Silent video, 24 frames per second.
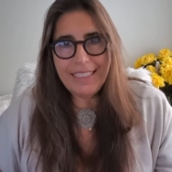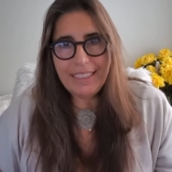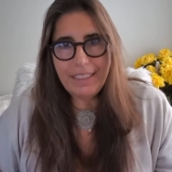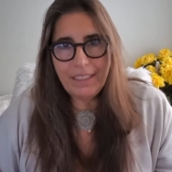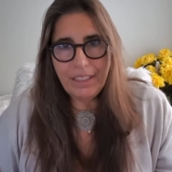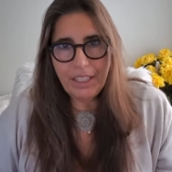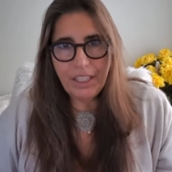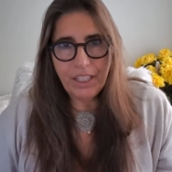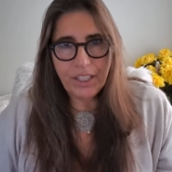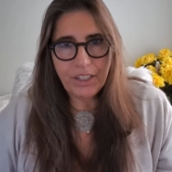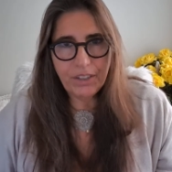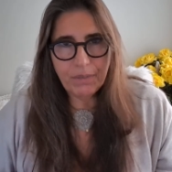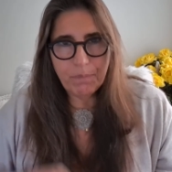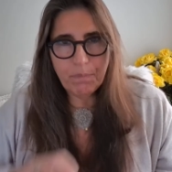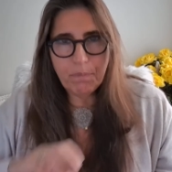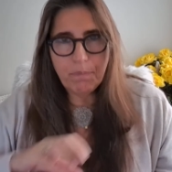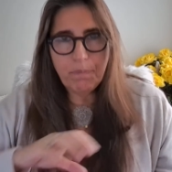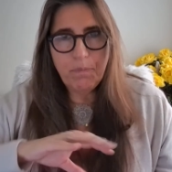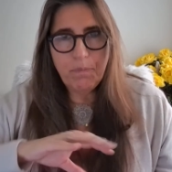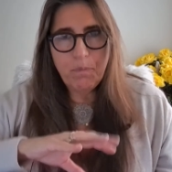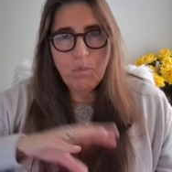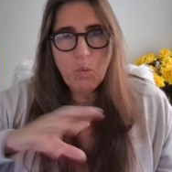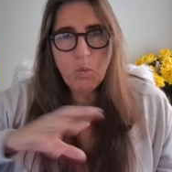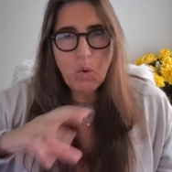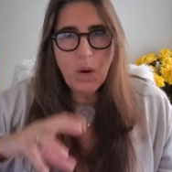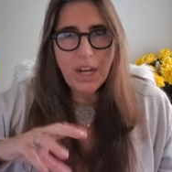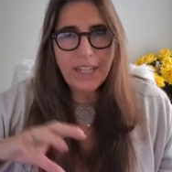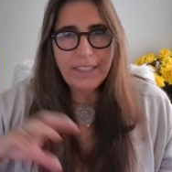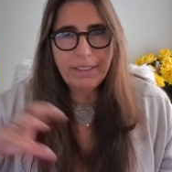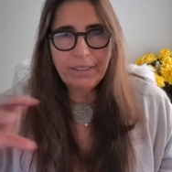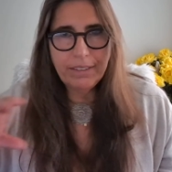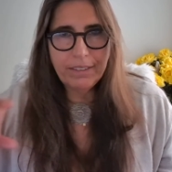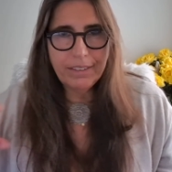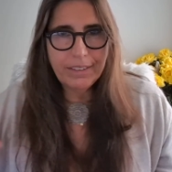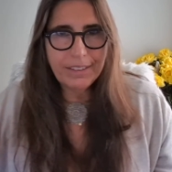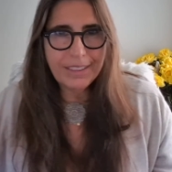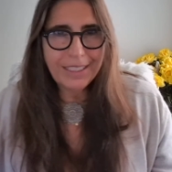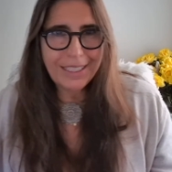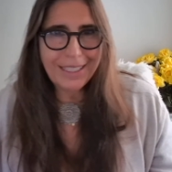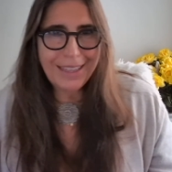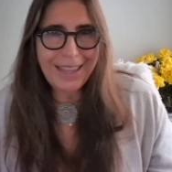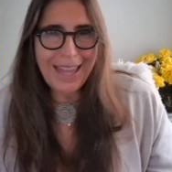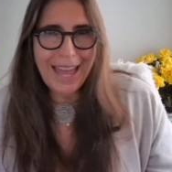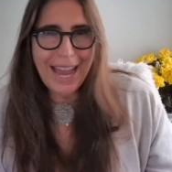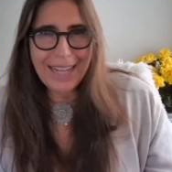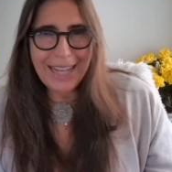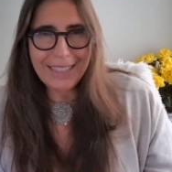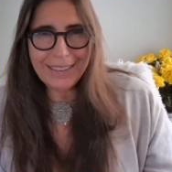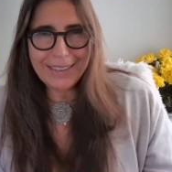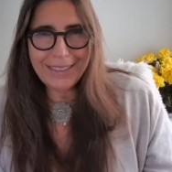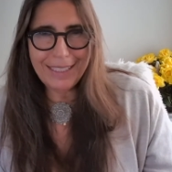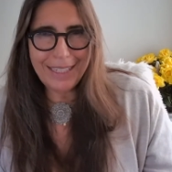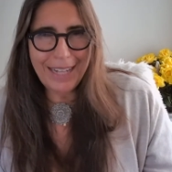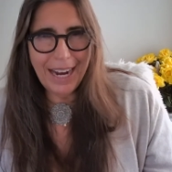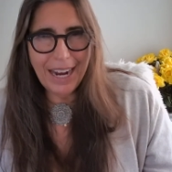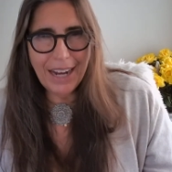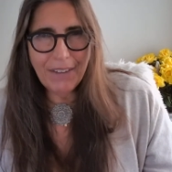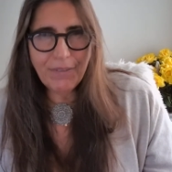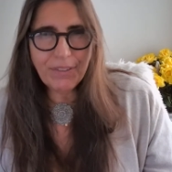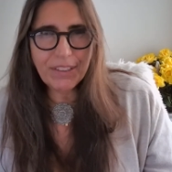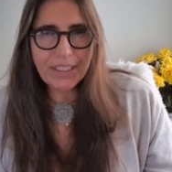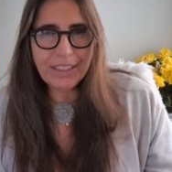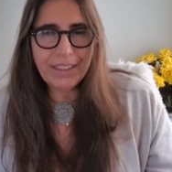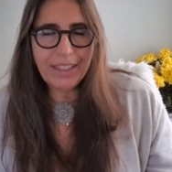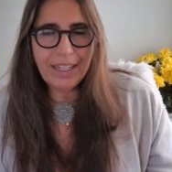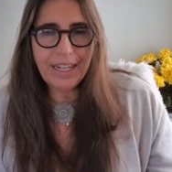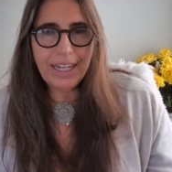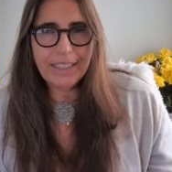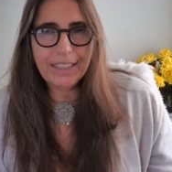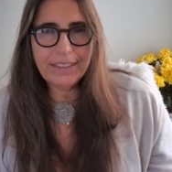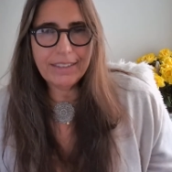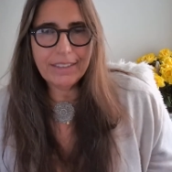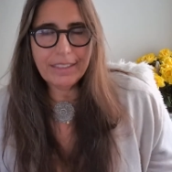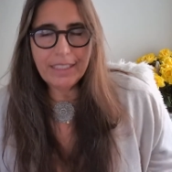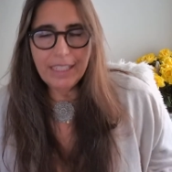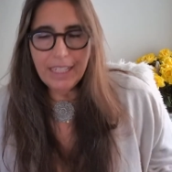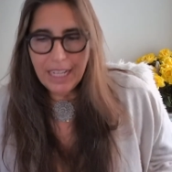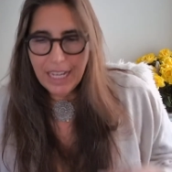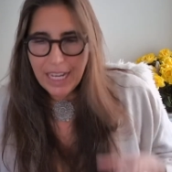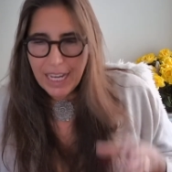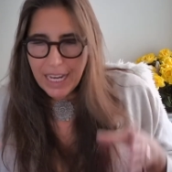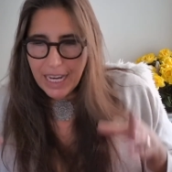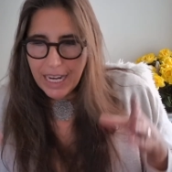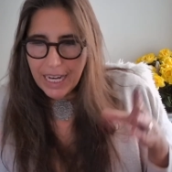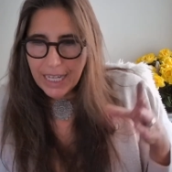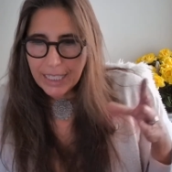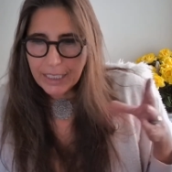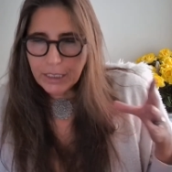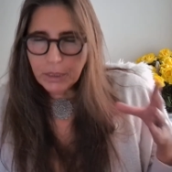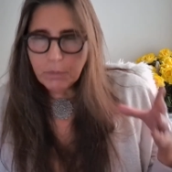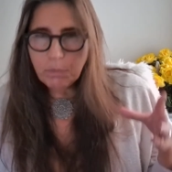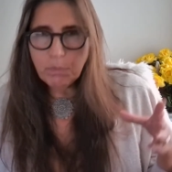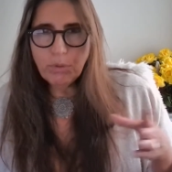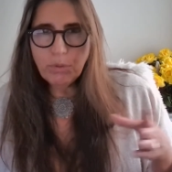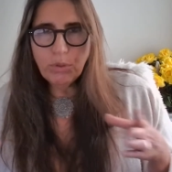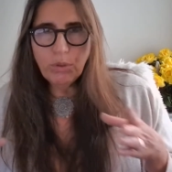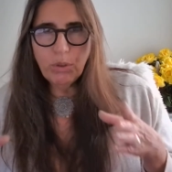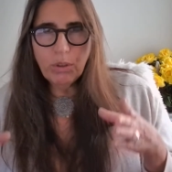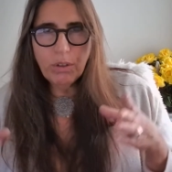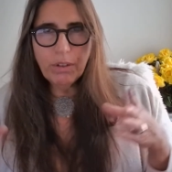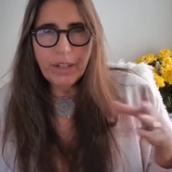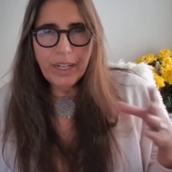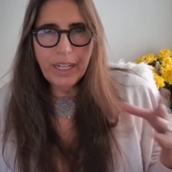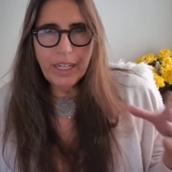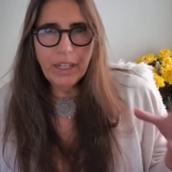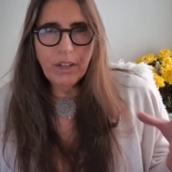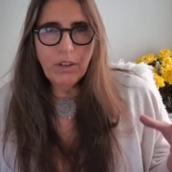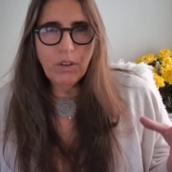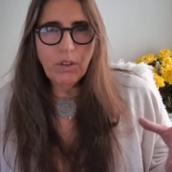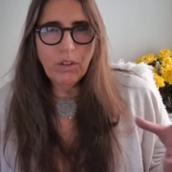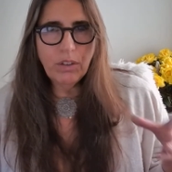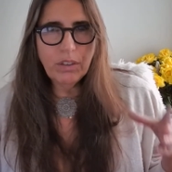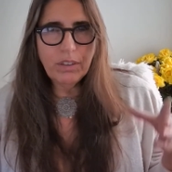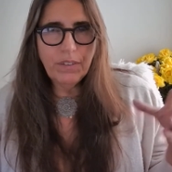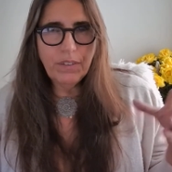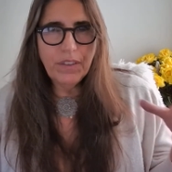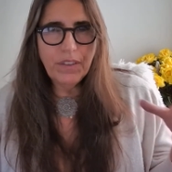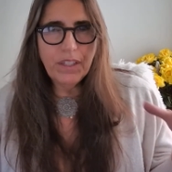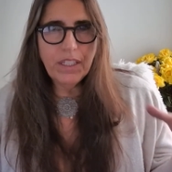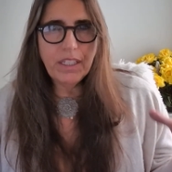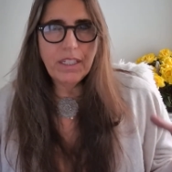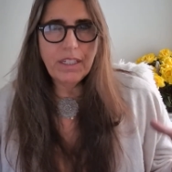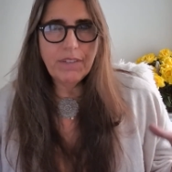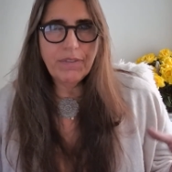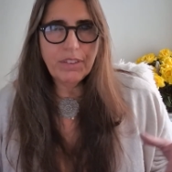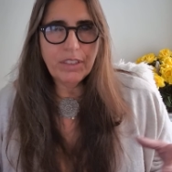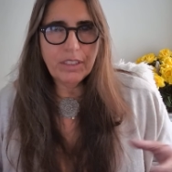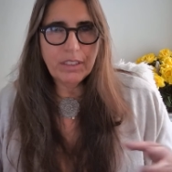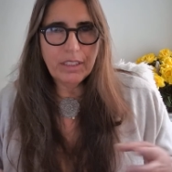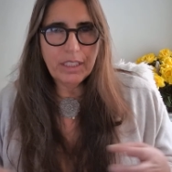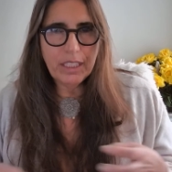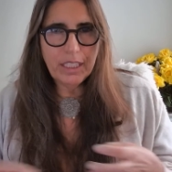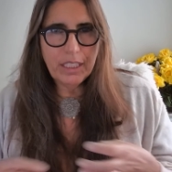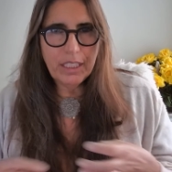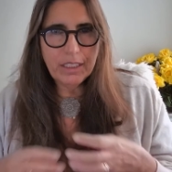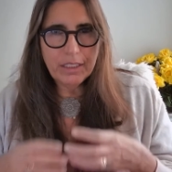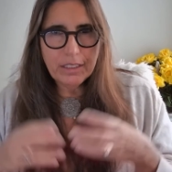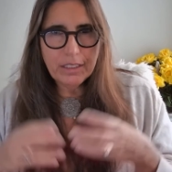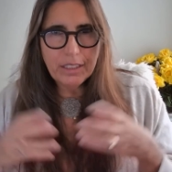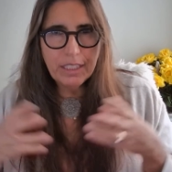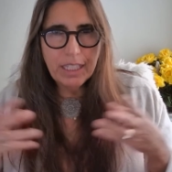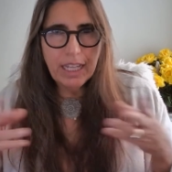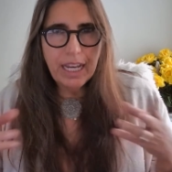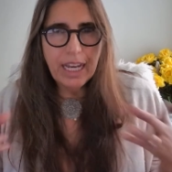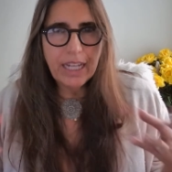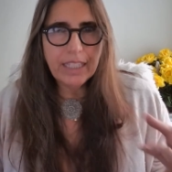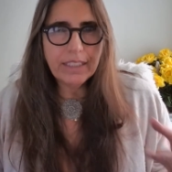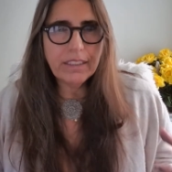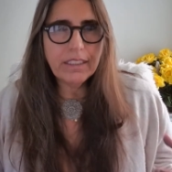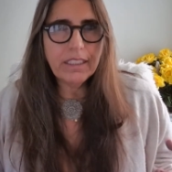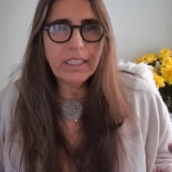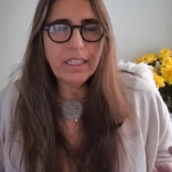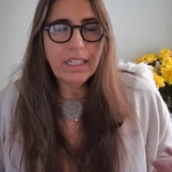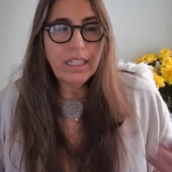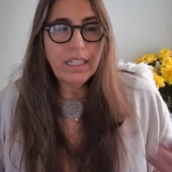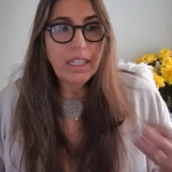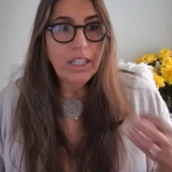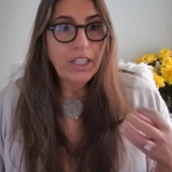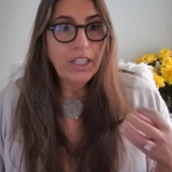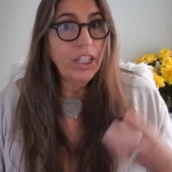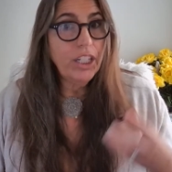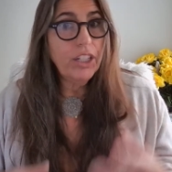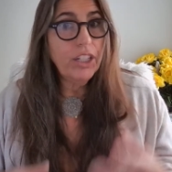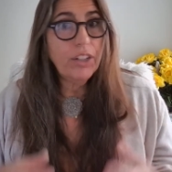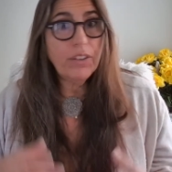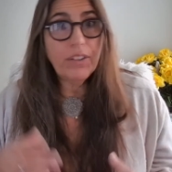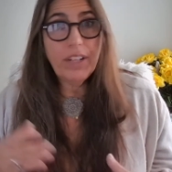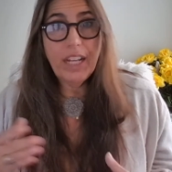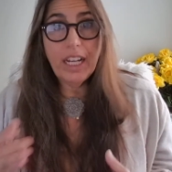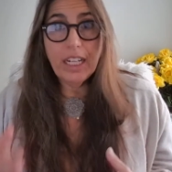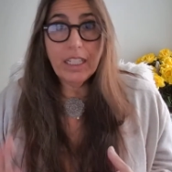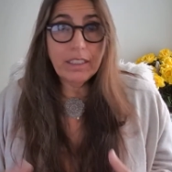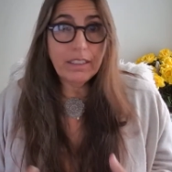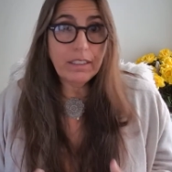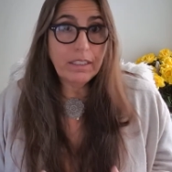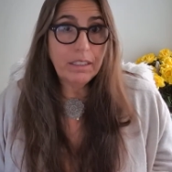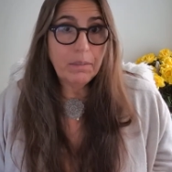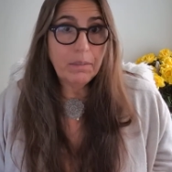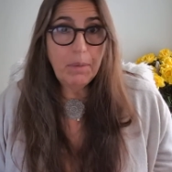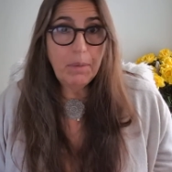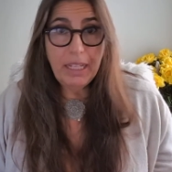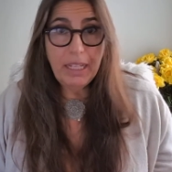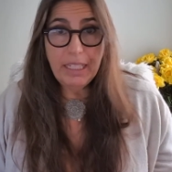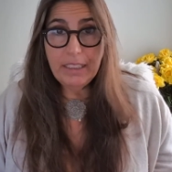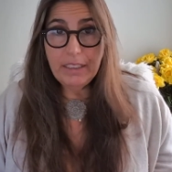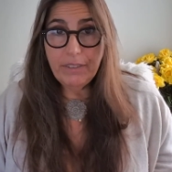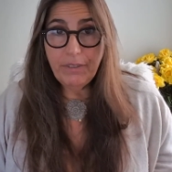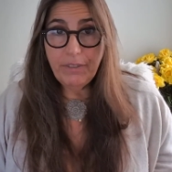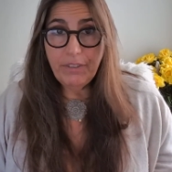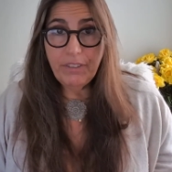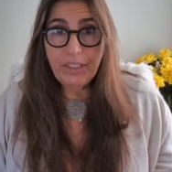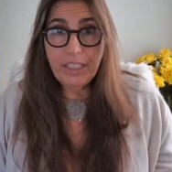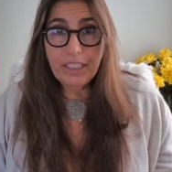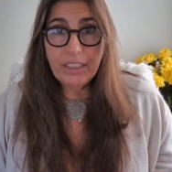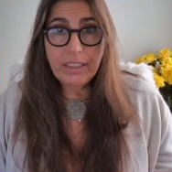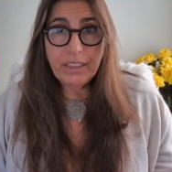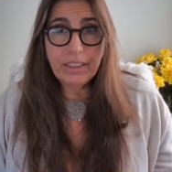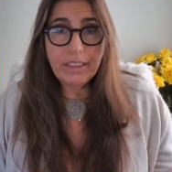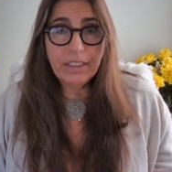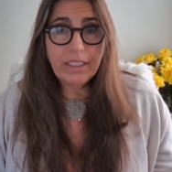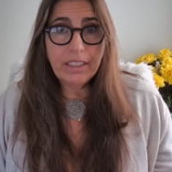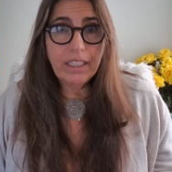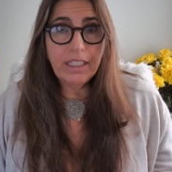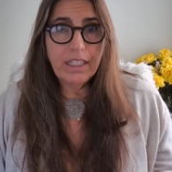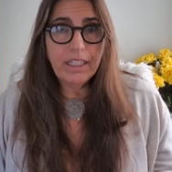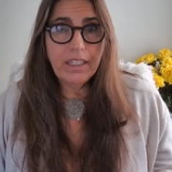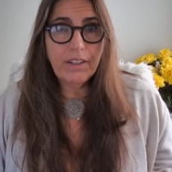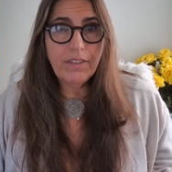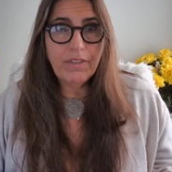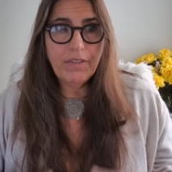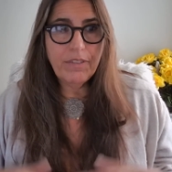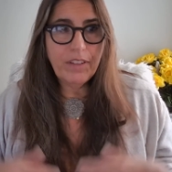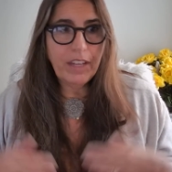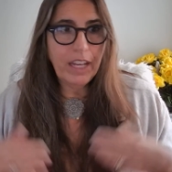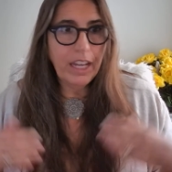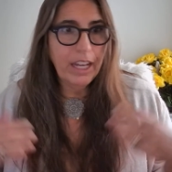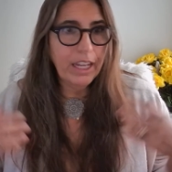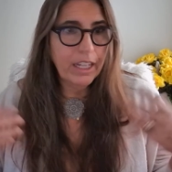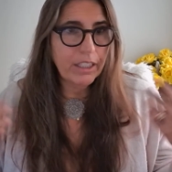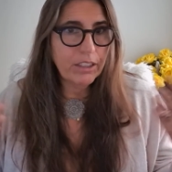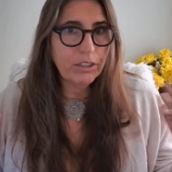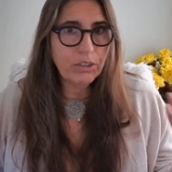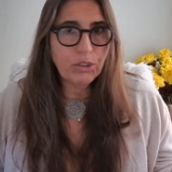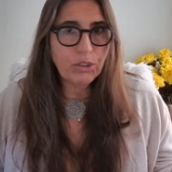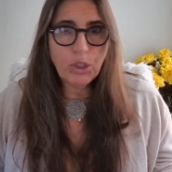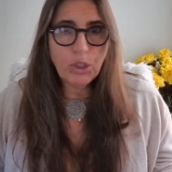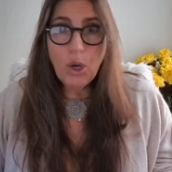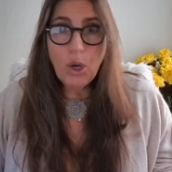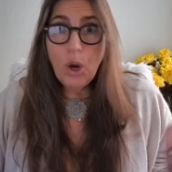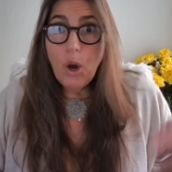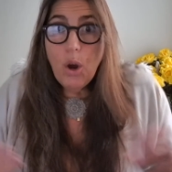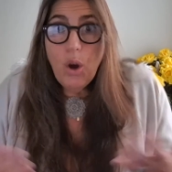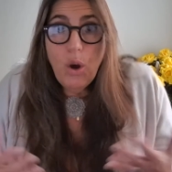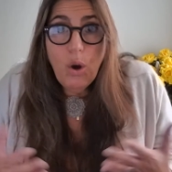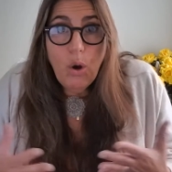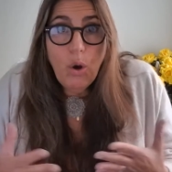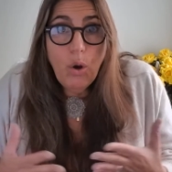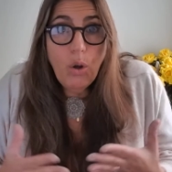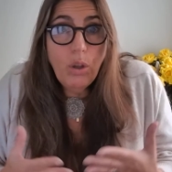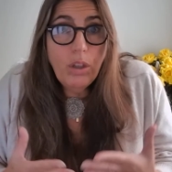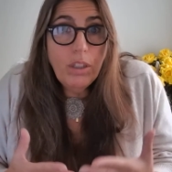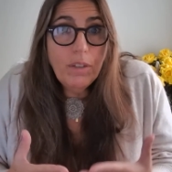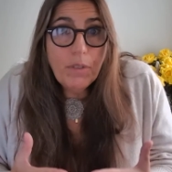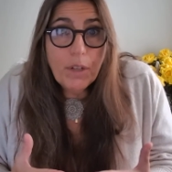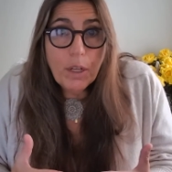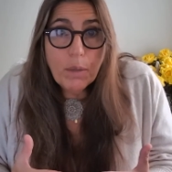you know, one class and half a class exploring all of the different things that you know get us to be defensive and all of our